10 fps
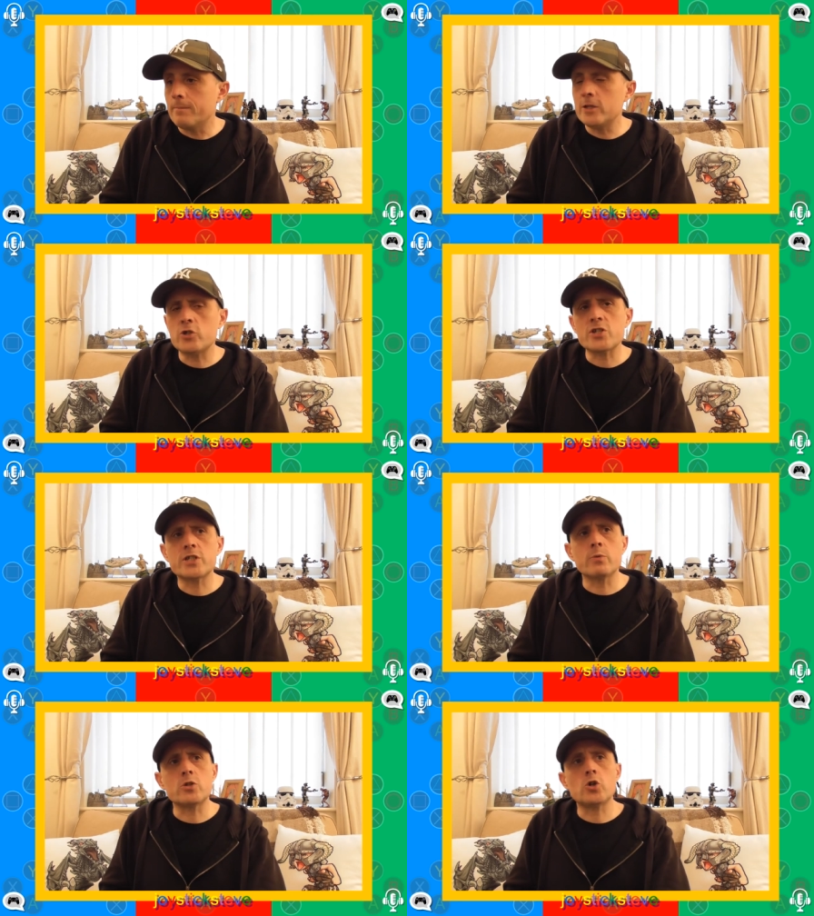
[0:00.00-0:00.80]
I'd be
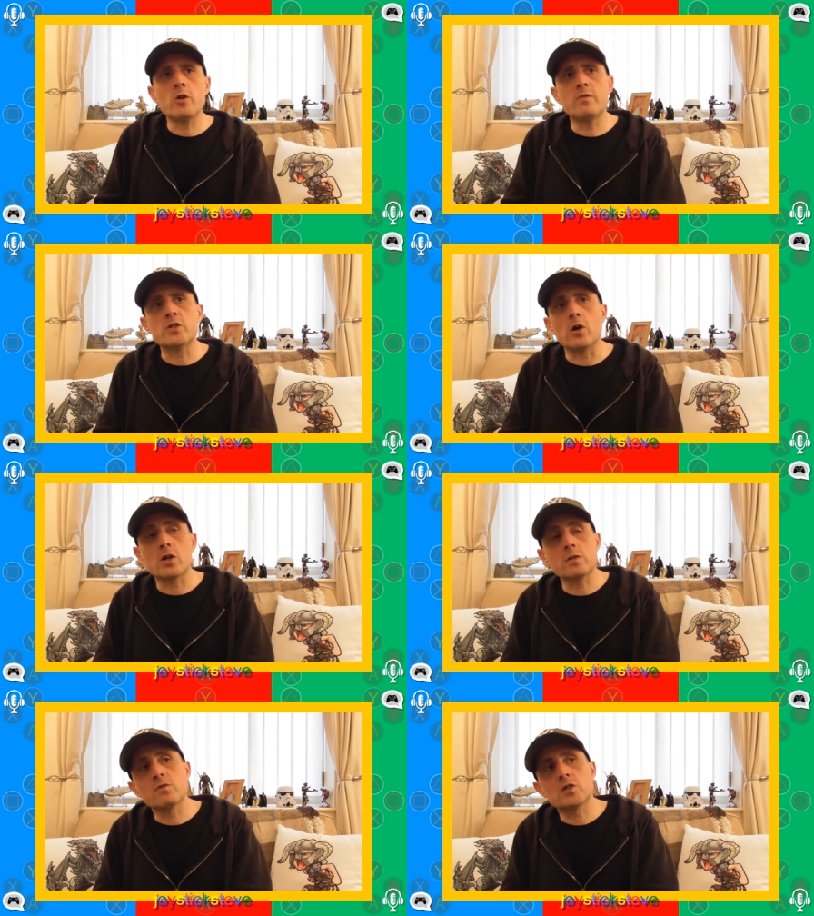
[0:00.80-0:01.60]
interested to see what the trophies
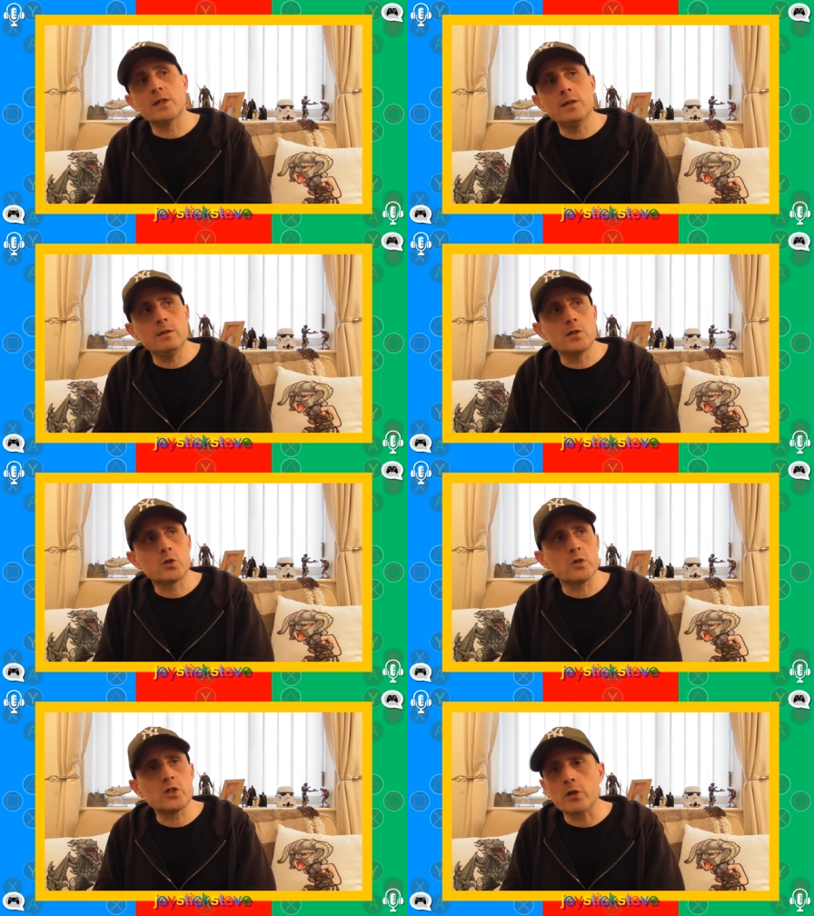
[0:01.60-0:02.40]
are because
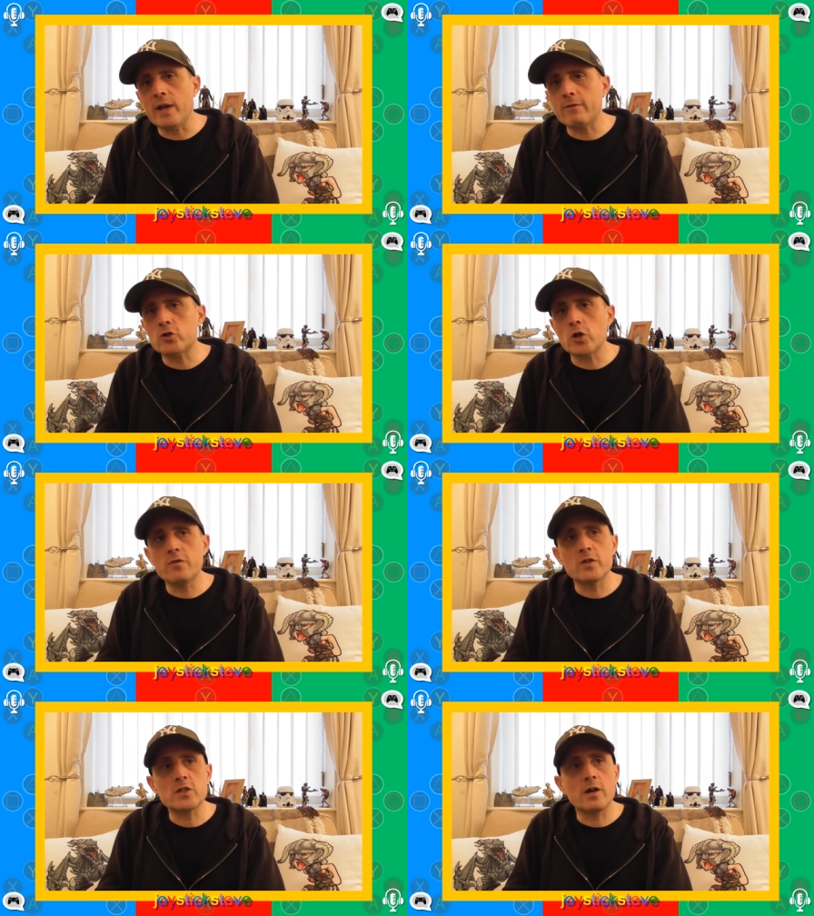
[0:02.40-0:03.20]
obviously Switch don't have
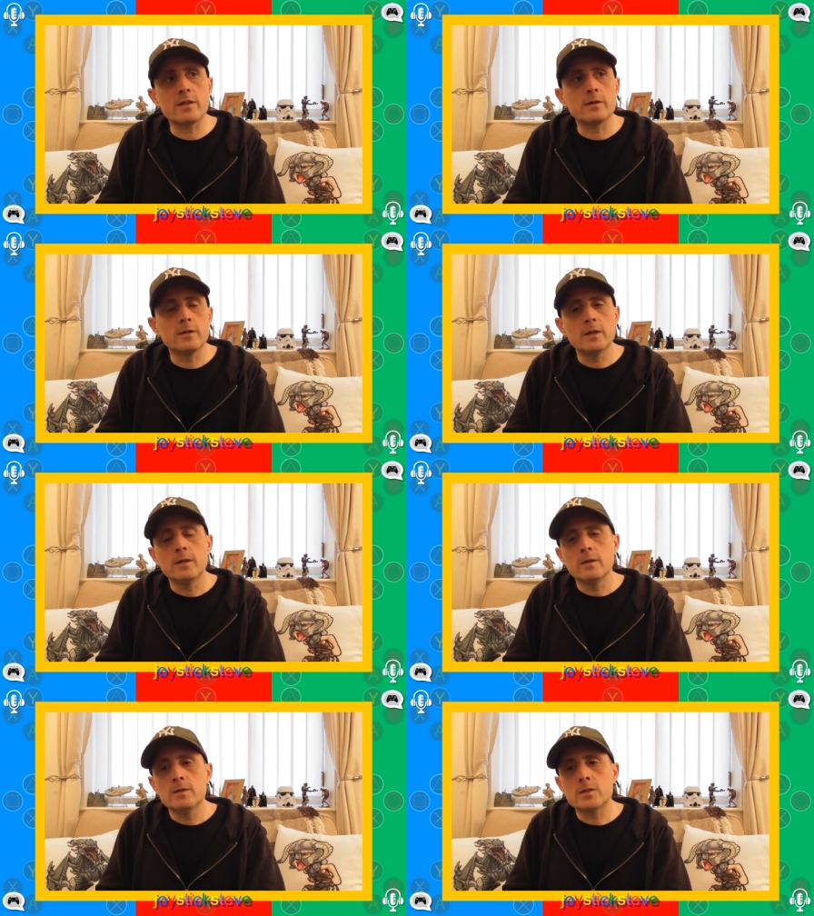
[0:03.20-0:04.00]
trophies either.
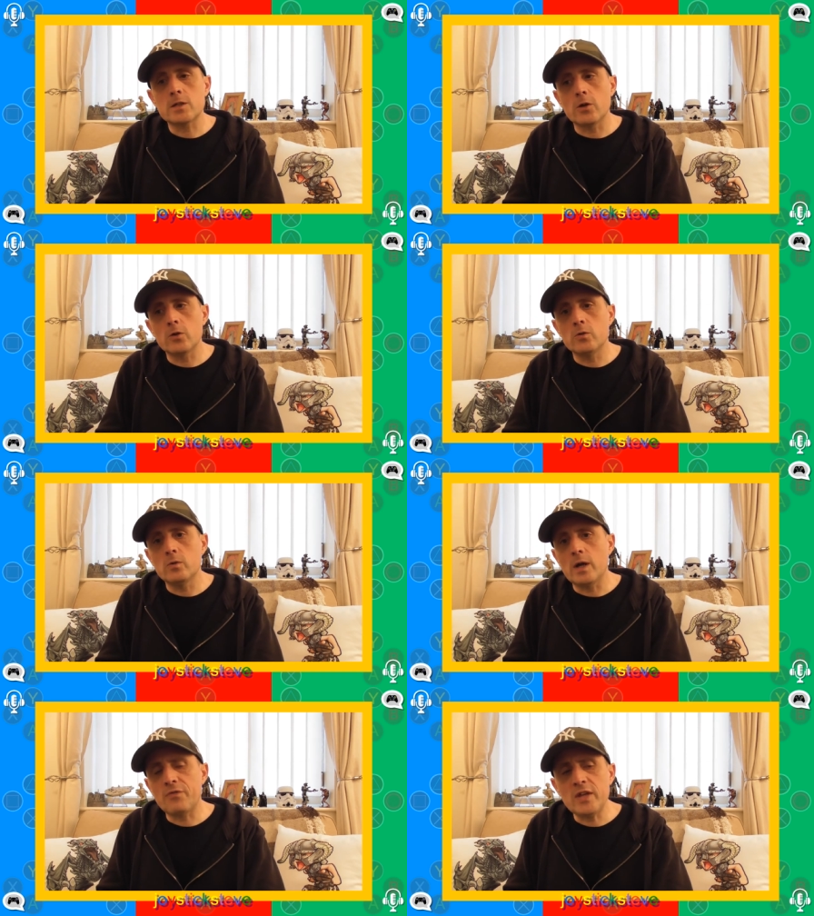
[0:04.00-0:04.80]

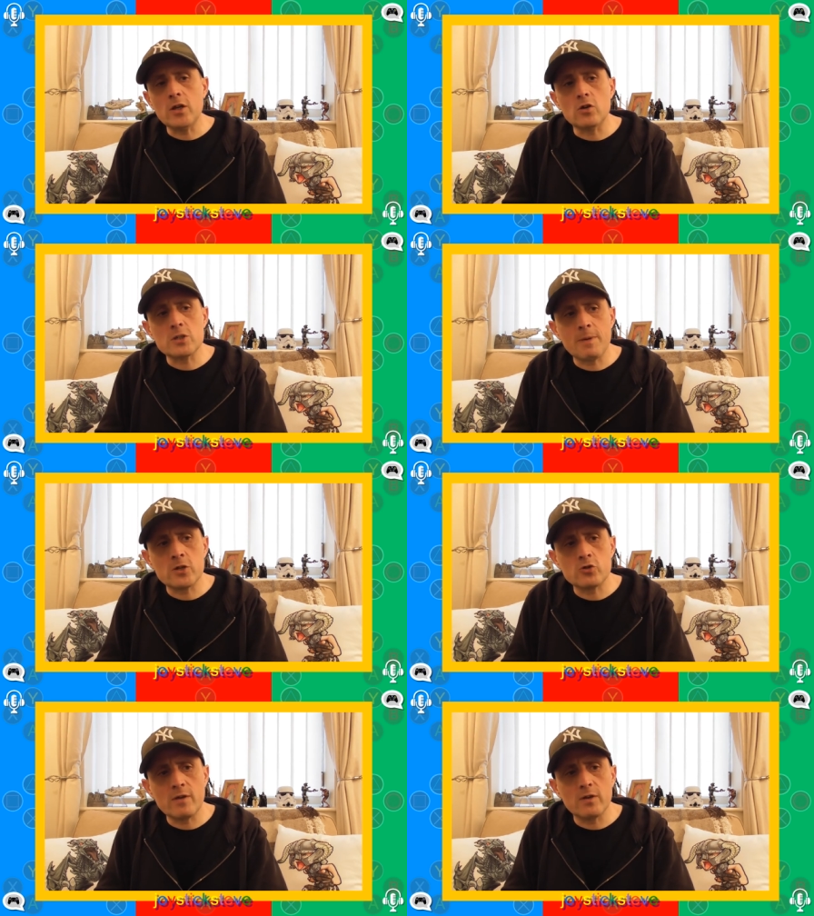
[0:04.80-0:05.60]
So I think
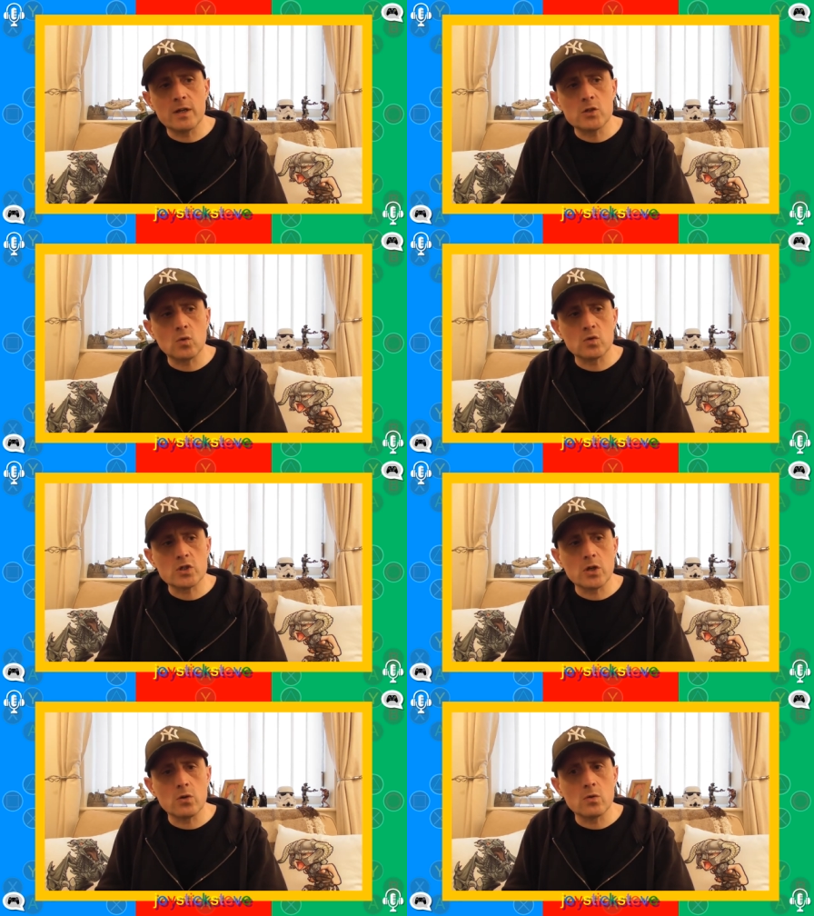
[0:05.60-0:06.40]
Octopath Traveler is
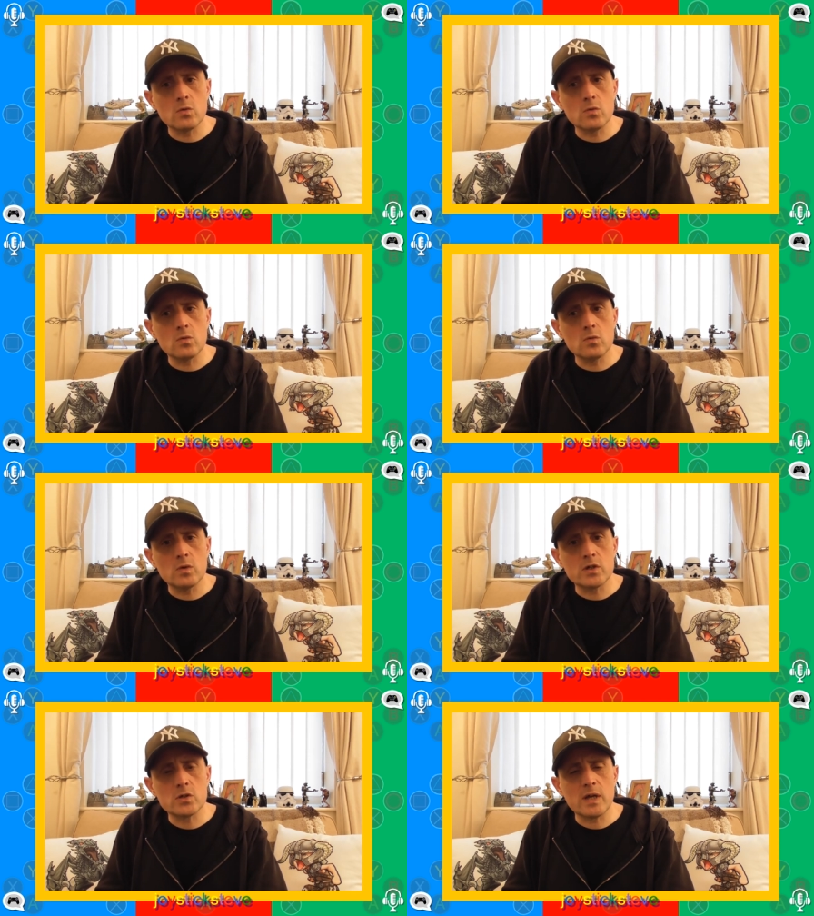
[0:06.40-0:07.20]

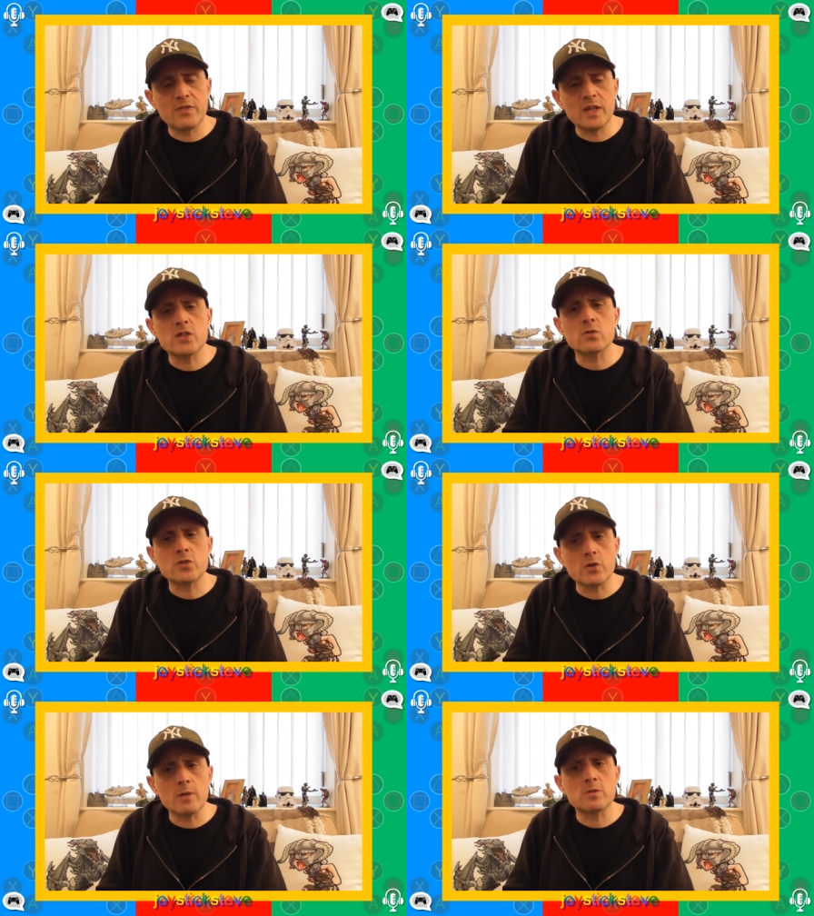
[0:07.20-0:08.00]
also it's I think it's
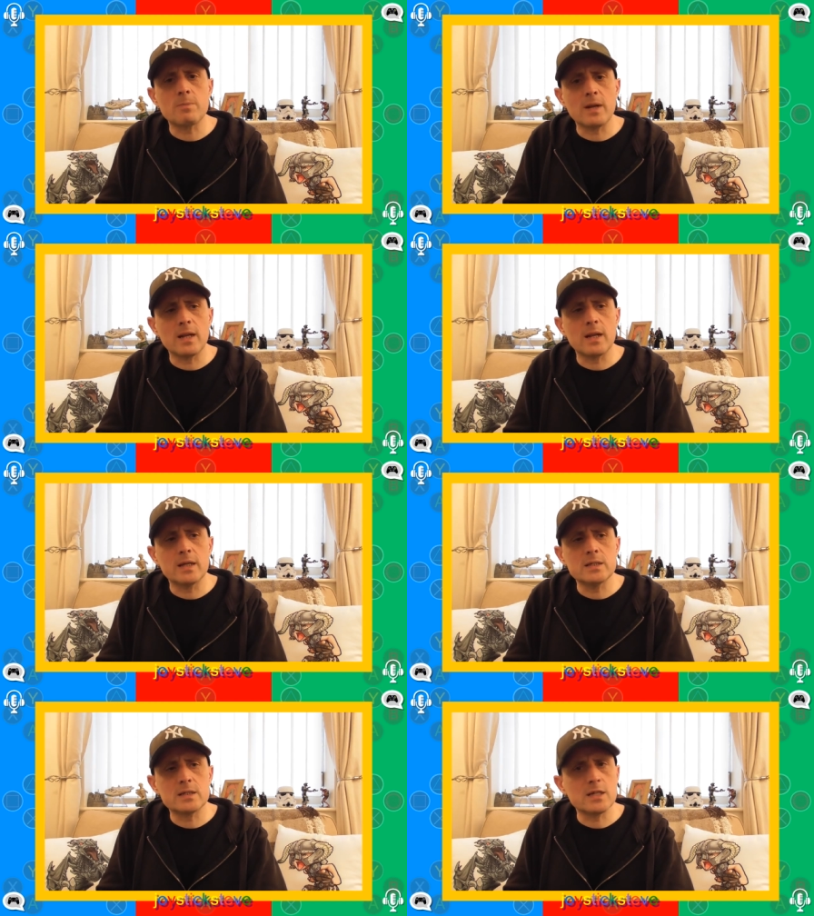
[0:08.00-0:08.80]
also come to
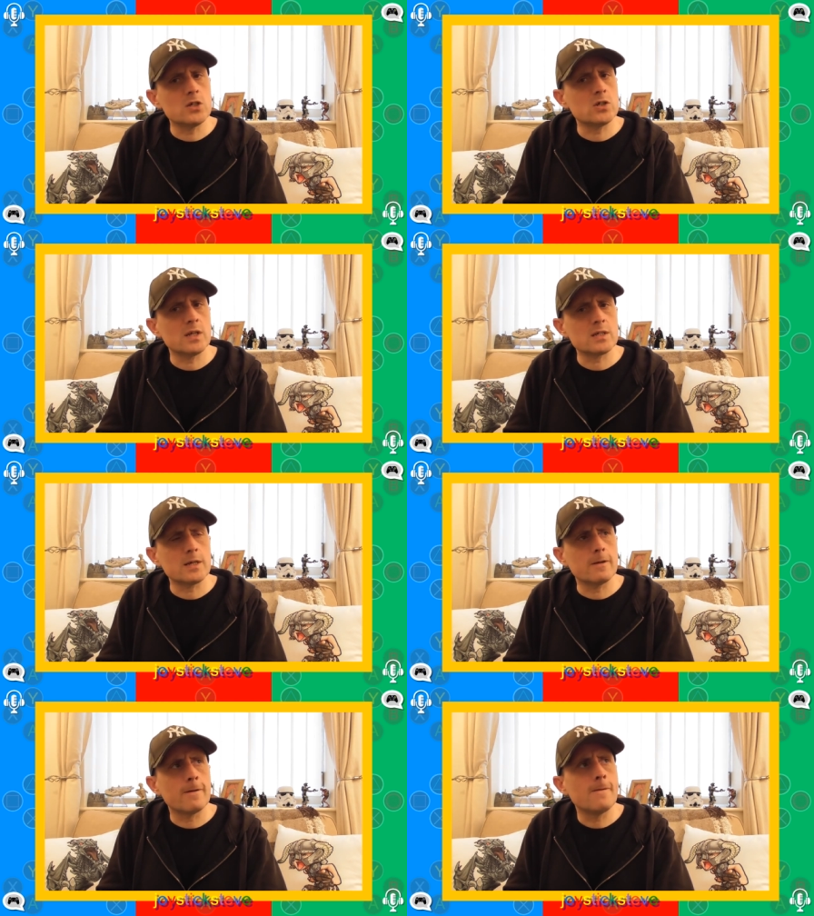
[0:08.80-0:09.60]
PlayStation,
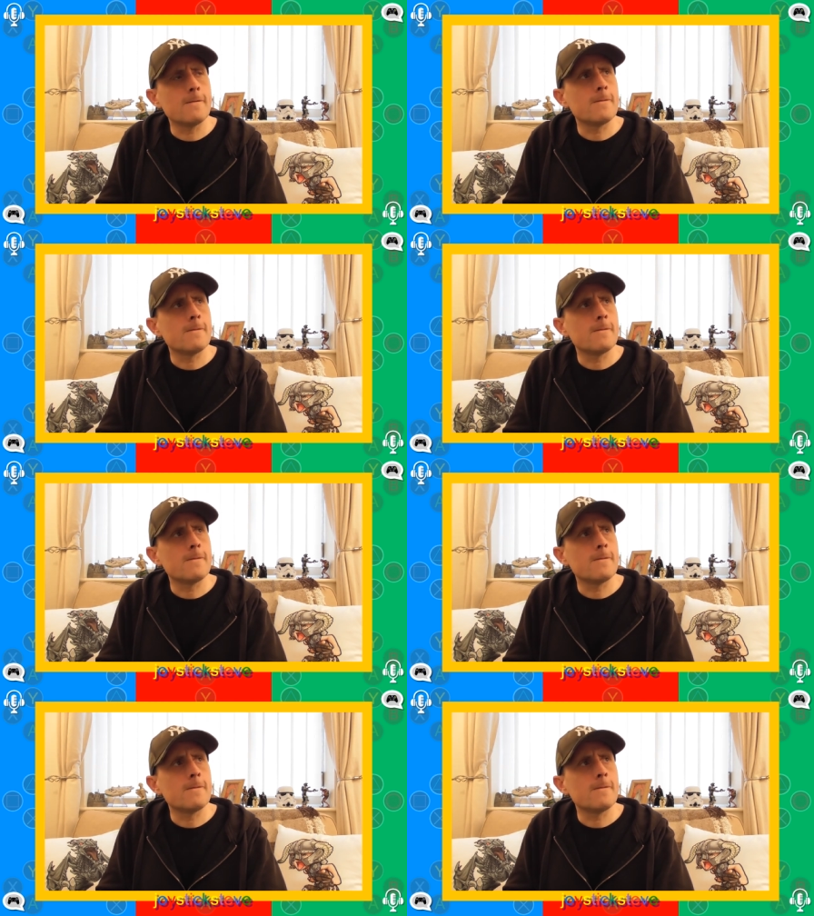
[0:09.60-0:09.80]
has it?